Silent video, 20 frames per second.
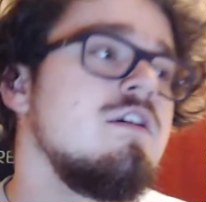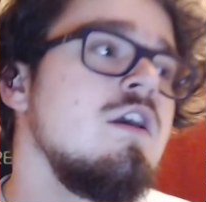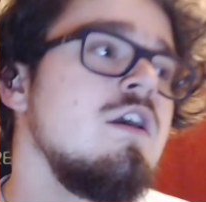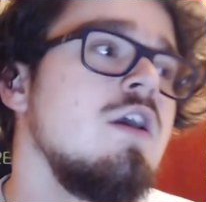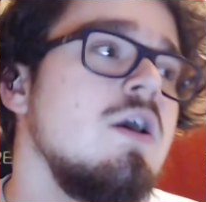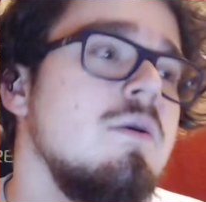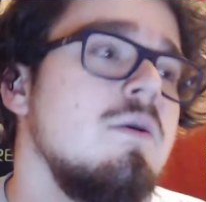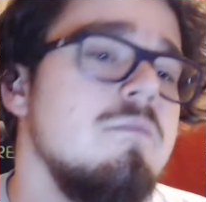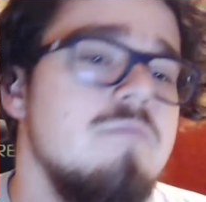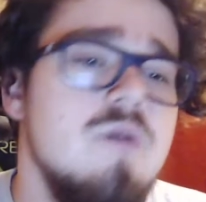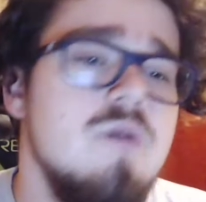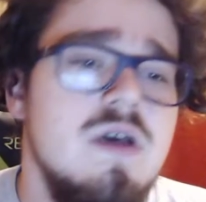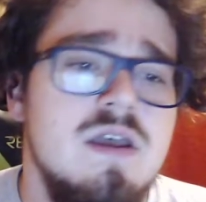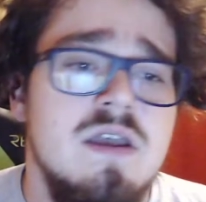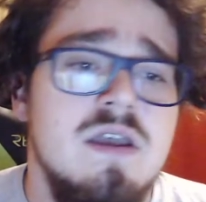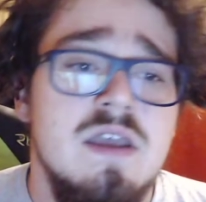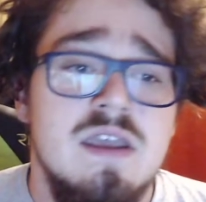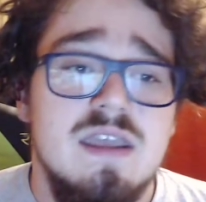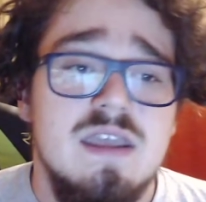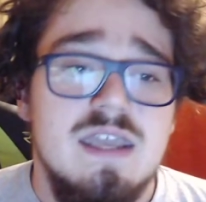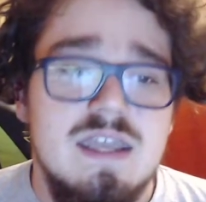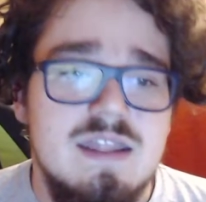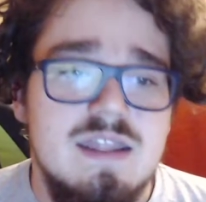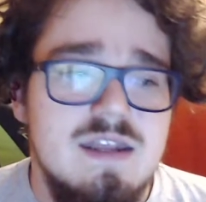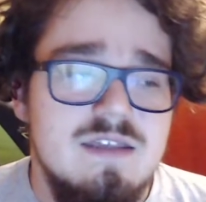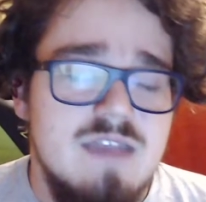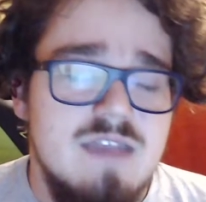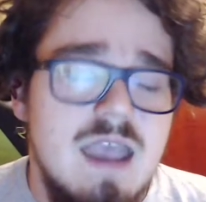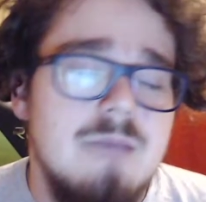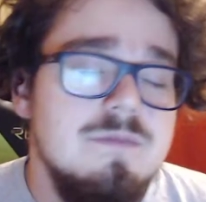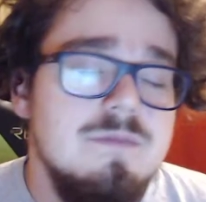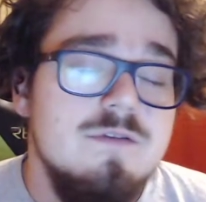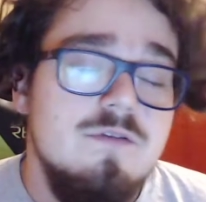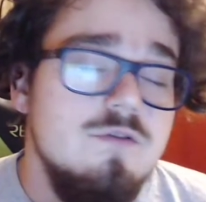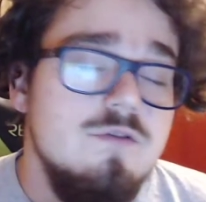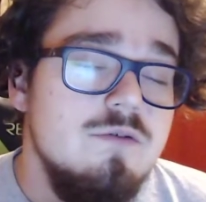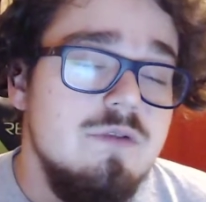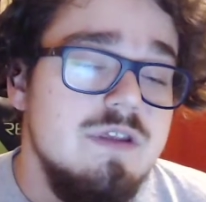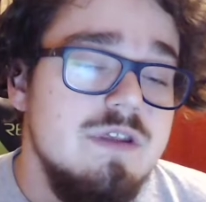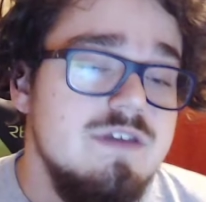but it is
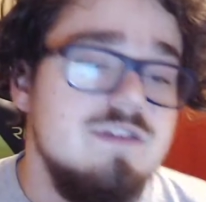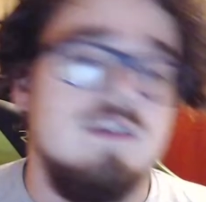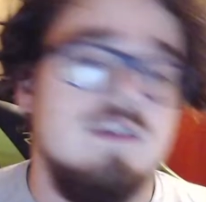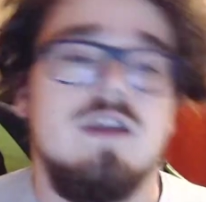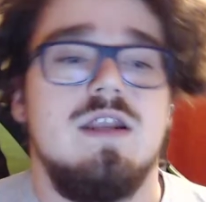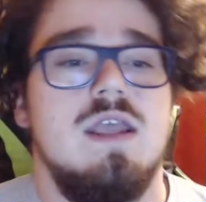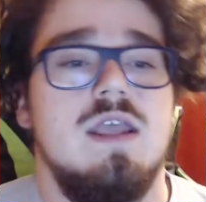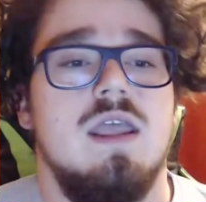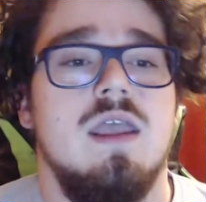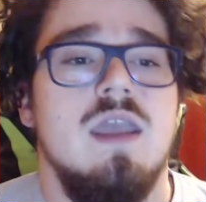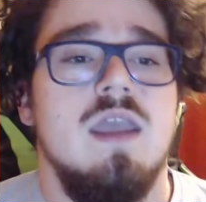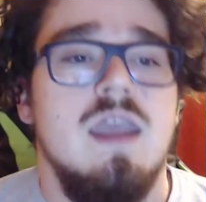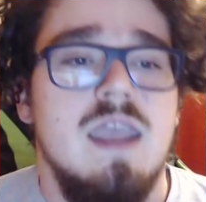absolutely stunning,